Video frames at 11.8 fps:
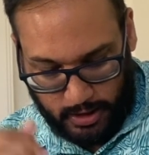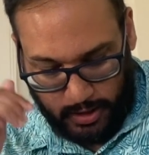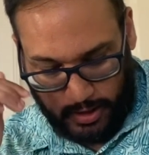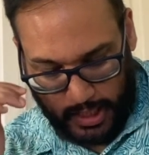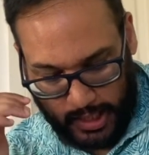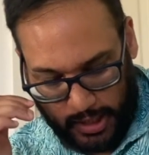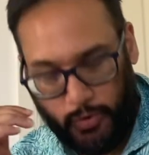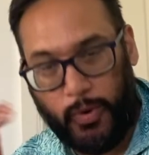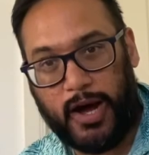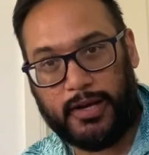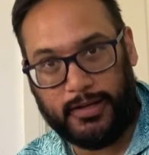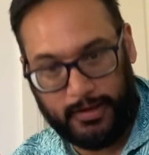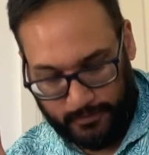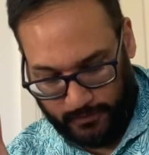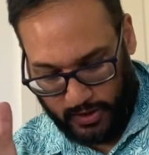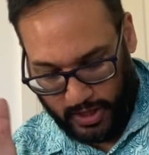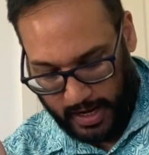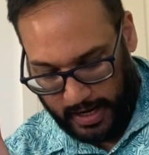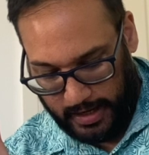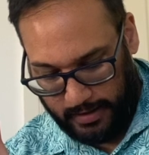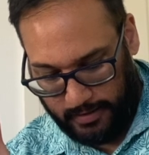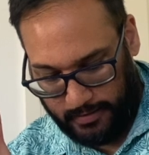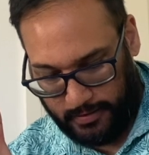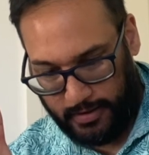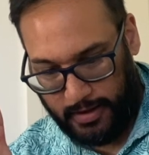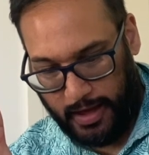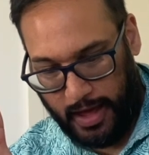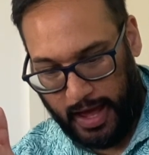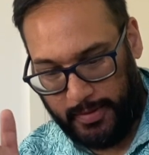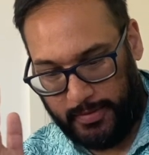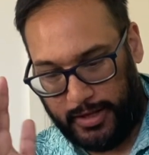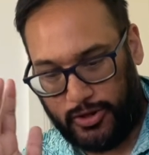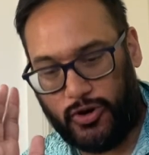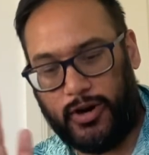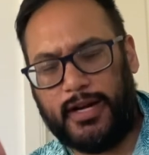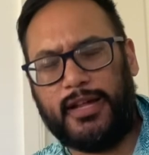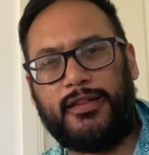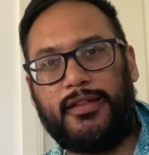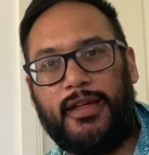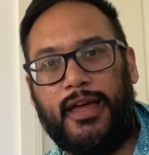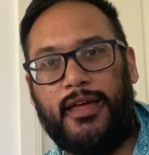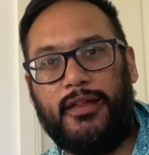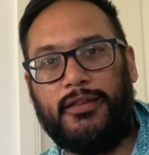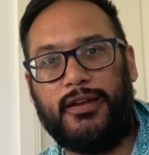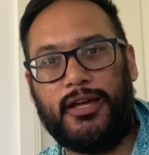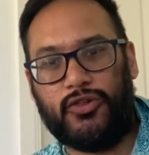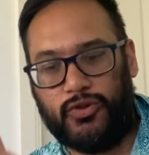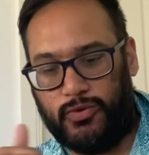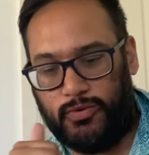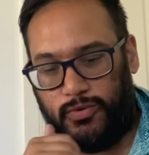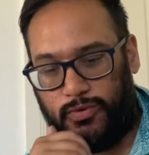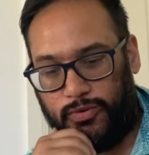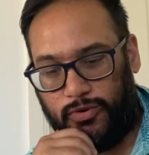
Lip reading: Yuan Chang, a Chinese international,